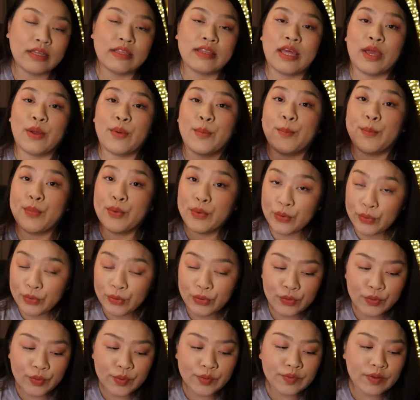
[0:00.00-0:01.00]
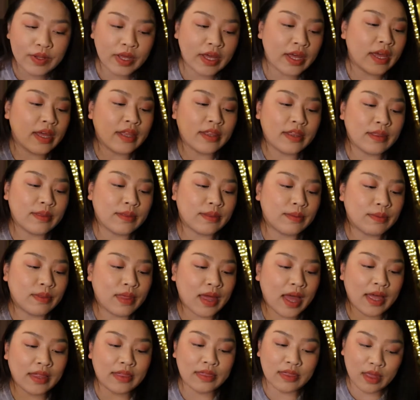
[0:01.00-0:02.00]
They proved
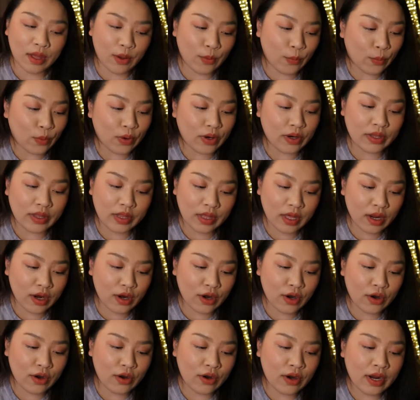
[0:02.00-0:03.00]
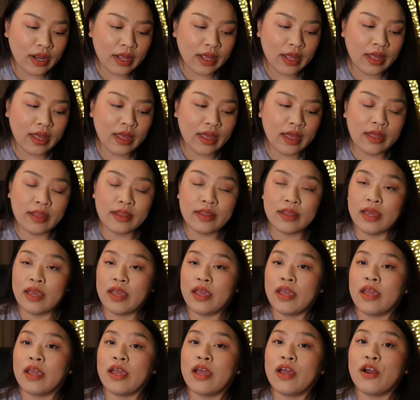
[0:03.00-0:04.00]
that they were there and
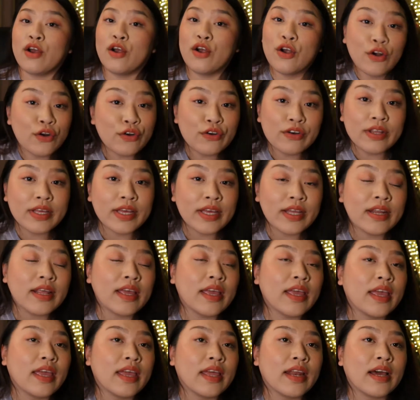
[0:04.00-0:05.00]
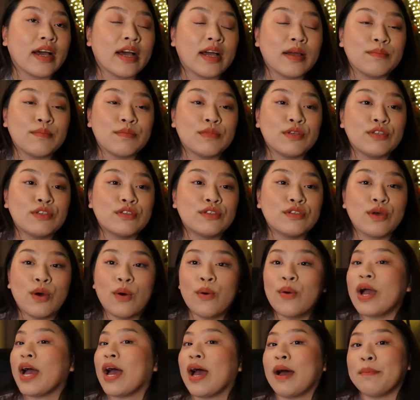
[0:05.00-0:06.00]
they earned it, and I'm so
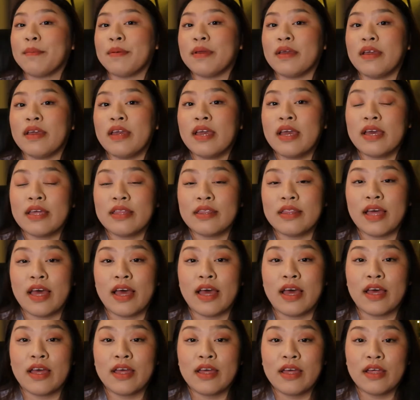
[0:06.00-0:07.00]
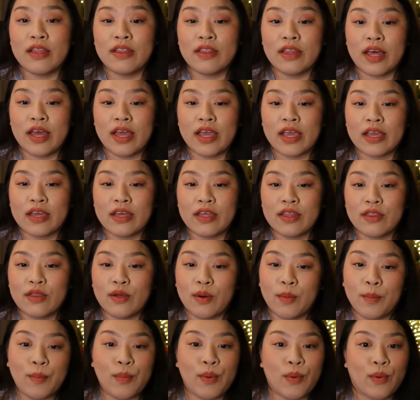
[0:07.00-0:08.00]
happy that like
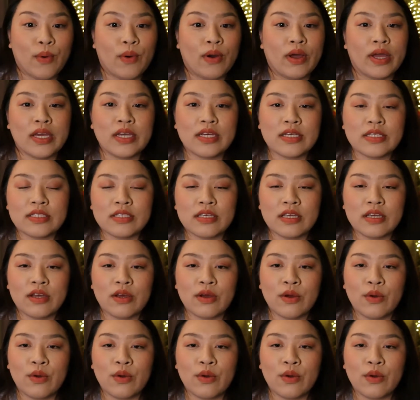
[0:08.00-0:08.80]
The Boys